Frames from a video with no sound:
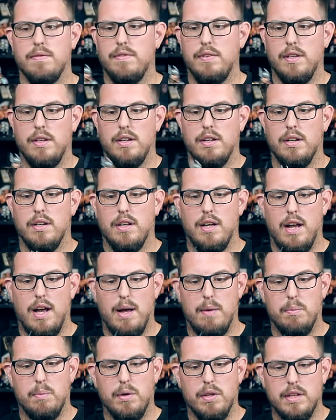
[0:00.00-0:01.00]
figure.
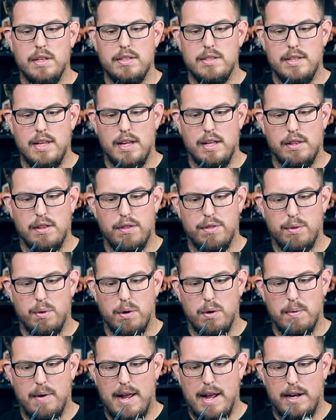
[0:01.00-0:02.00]
I'm really digging the
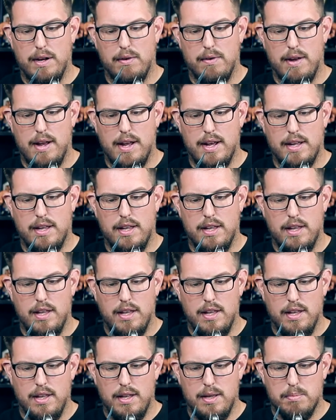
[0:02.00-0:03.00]
Thor Ragnarok
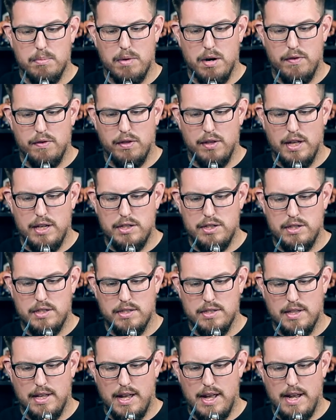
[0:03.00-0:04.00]
Marvel
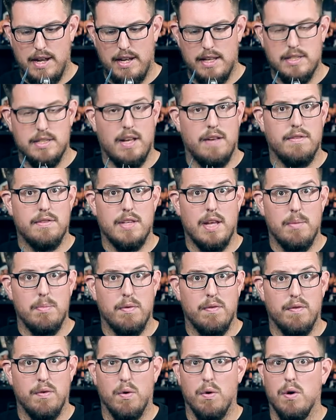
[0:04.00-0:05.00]
Legends line, as I've said
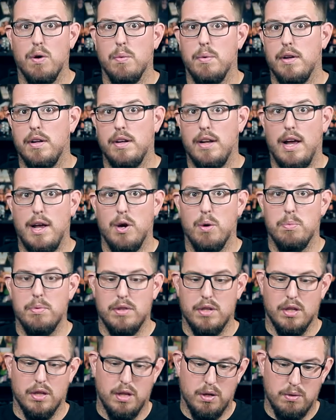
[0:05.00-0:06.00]
before when I opened
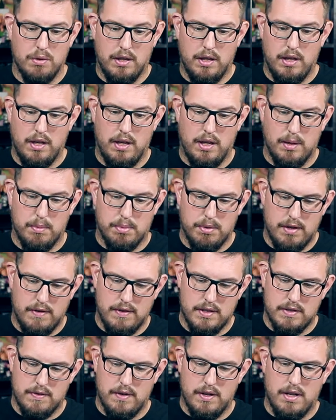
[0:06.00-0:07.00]
the Loki in a
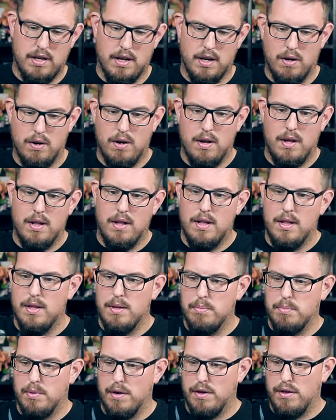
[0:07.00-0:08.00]
previous video.
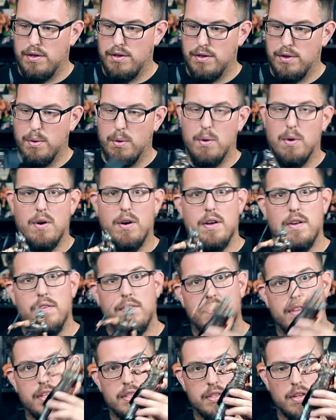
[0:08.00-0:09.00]
But Thor
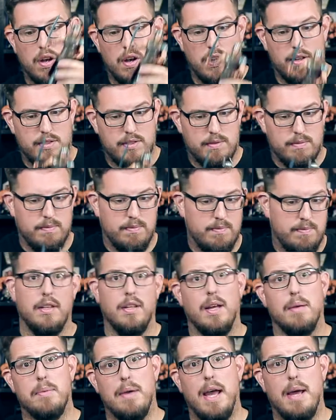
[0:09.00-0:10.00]
is awesome.
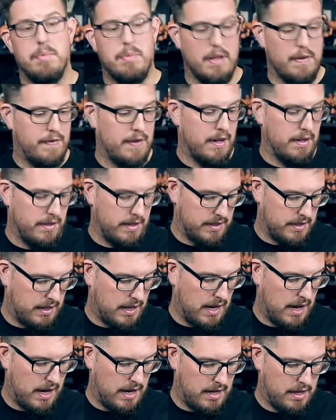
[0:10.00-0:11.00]
I'm happy I found this
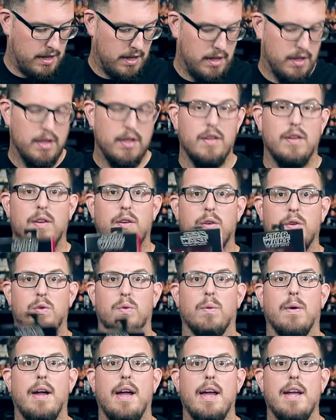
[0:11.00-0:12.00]
guy.
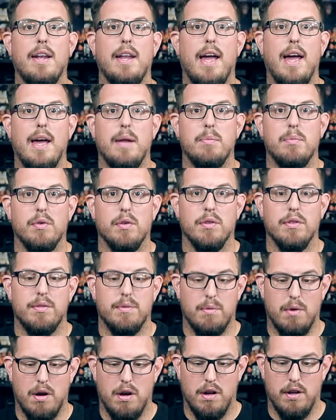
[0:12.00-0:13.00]
Grand Admiral
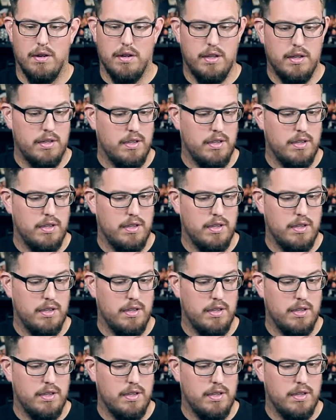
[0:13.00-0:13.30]
Thrawn,